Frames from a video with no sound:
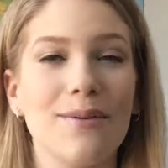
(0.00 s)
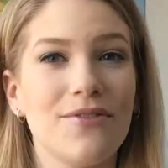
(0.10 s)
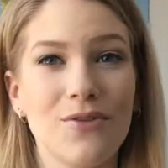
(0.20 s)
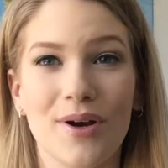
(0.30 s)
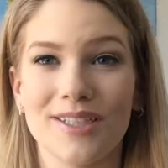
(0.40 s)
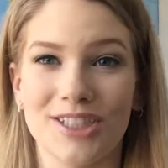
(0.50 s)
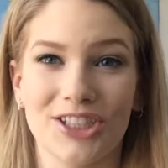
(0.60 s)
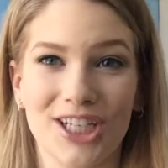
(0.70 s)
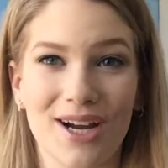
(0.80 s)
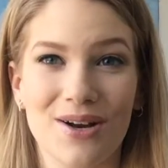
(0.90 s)
If you want to
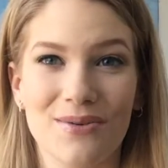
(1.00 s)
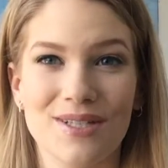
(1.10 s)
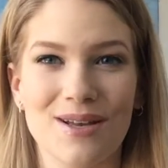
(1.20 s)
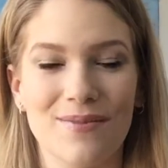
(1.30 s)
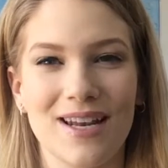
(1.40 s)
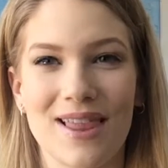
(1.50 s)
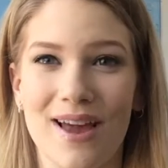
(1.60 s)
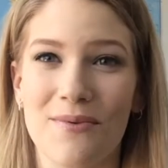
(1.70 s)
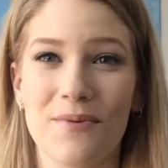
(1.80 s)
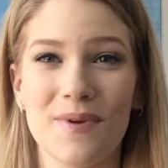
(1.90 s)
share it with somebody,
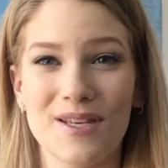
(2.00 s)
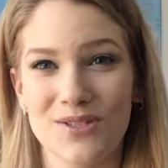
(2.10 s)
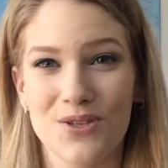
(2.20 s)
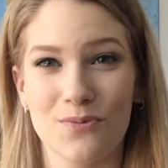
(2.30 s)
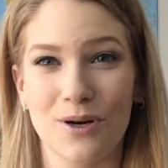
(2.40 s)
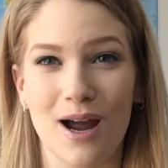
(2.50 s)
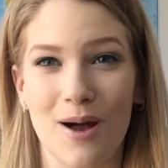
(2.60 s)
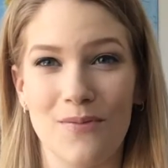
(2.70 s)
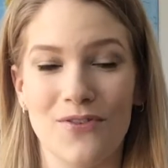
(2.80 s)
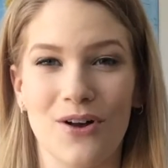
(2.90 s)
that would be super
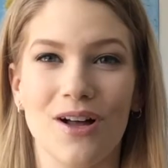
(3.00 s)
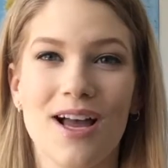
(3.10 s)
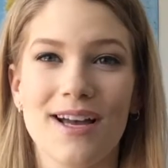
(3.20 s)
helpful.